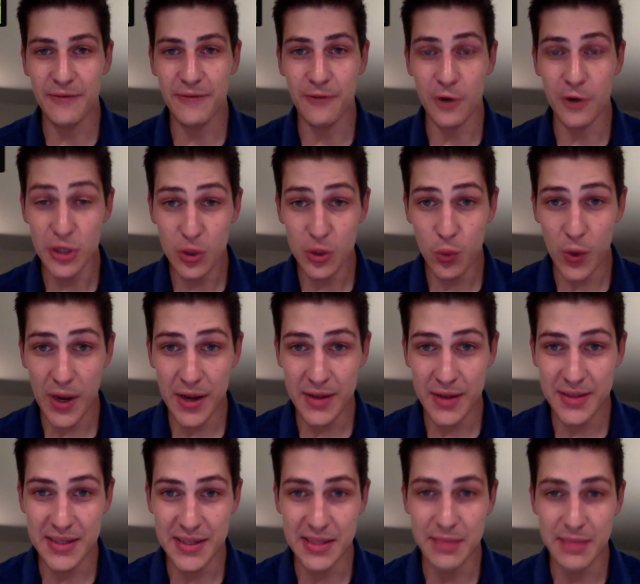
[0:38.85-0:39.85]
First win
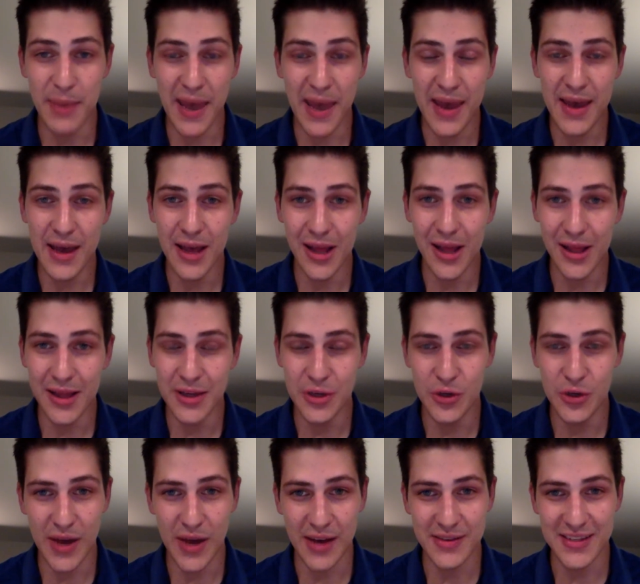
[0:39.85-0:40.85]
since Bay Hill in
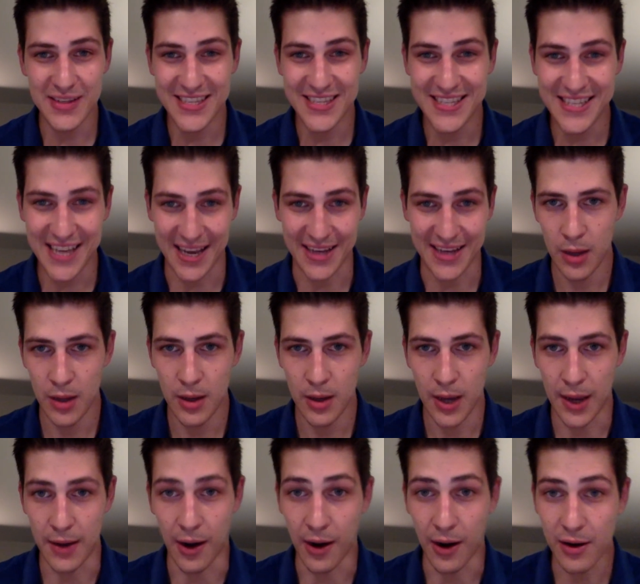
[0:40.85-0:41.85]
2006,
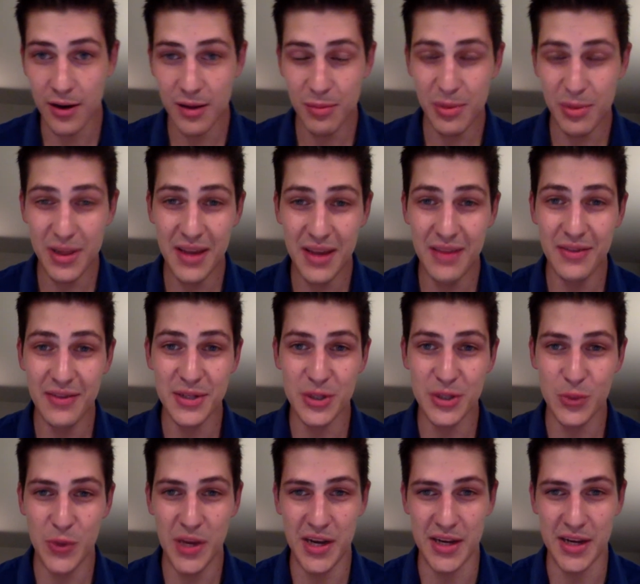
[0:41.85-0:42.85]
and arguably the
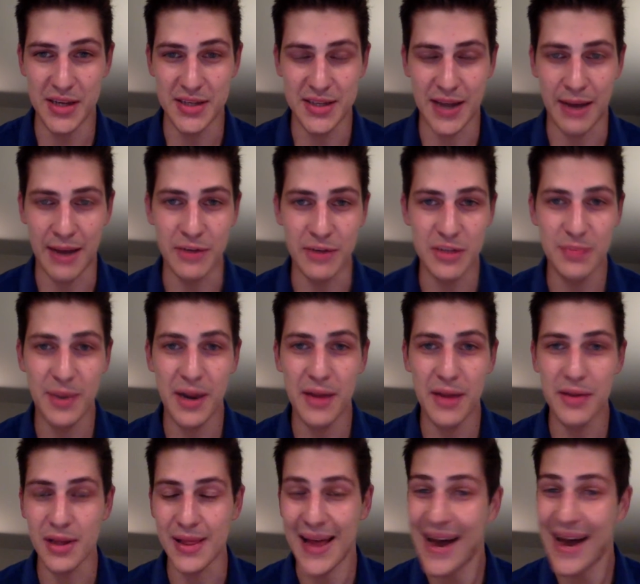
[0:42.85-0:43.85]
sweetest after spending
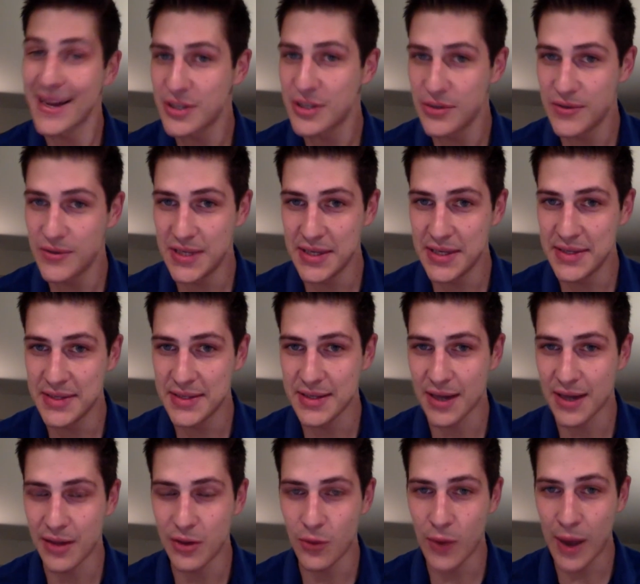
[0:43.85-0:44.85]
the last two seasons
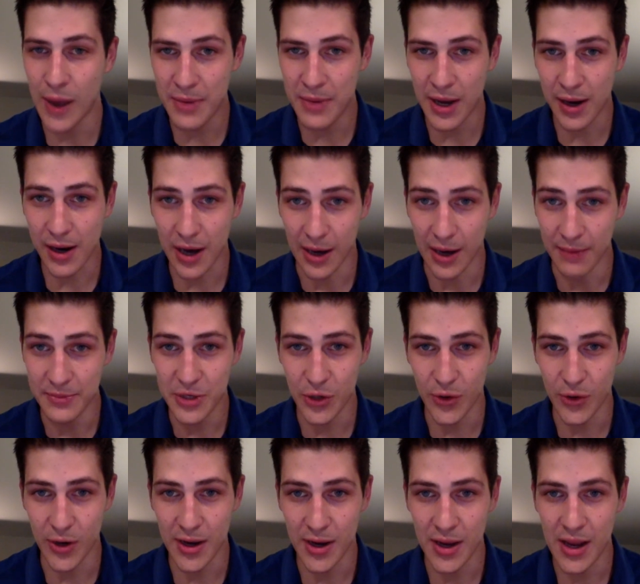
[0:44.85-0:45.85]
on the Web.com
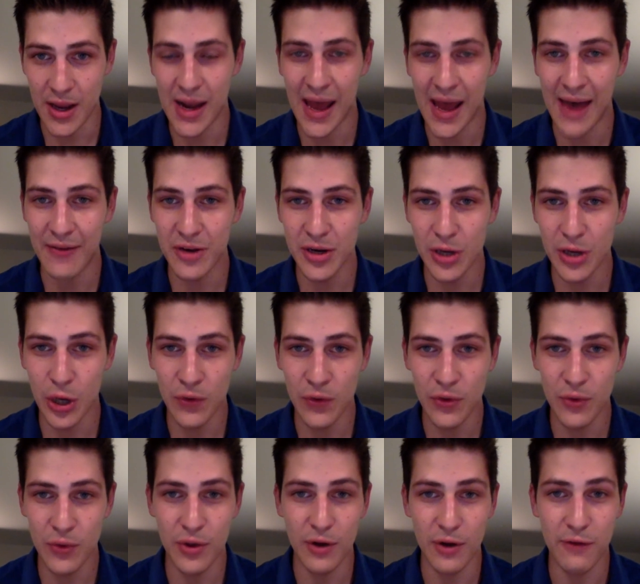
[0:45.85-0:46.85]
Tour and having to go
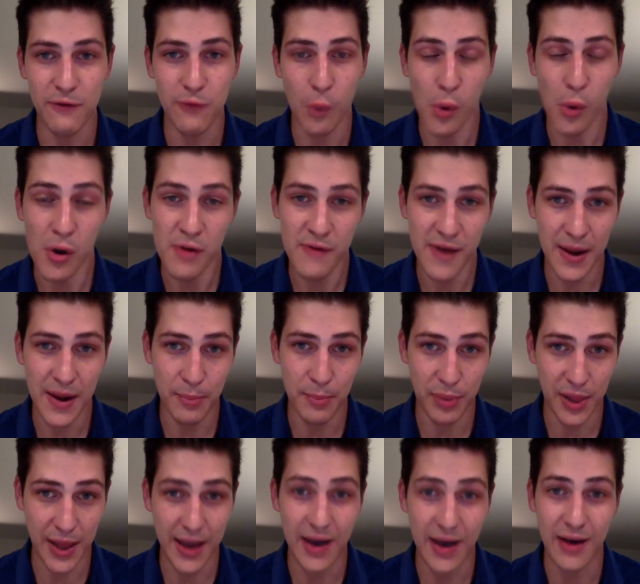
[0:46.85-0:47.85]
through their four-event
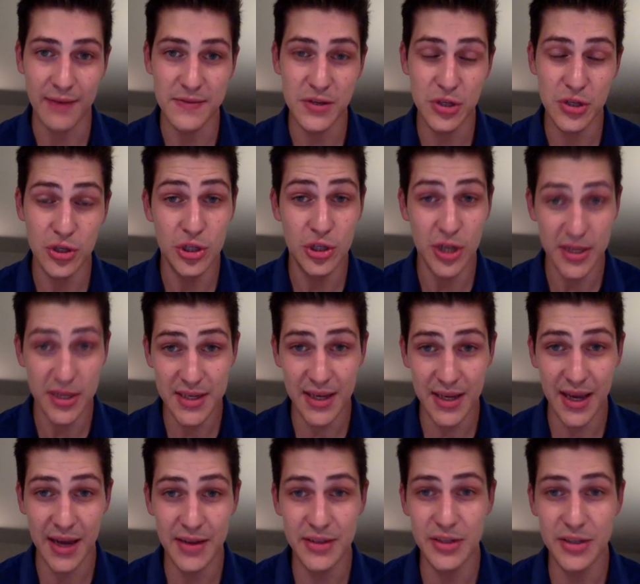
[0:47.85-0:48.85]
playoffs just to
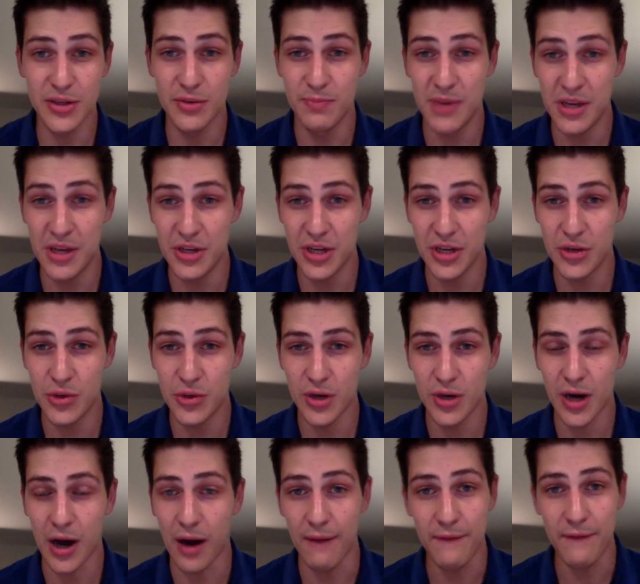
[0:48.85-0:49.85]
get his PGA Tour
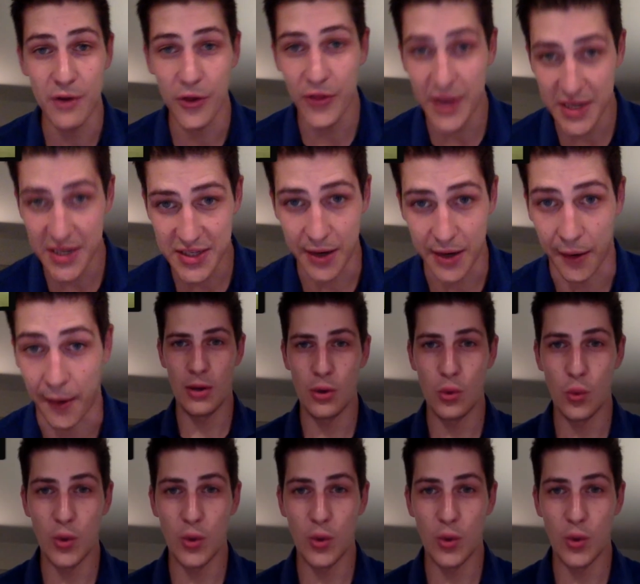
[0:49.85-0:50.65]
card for this year.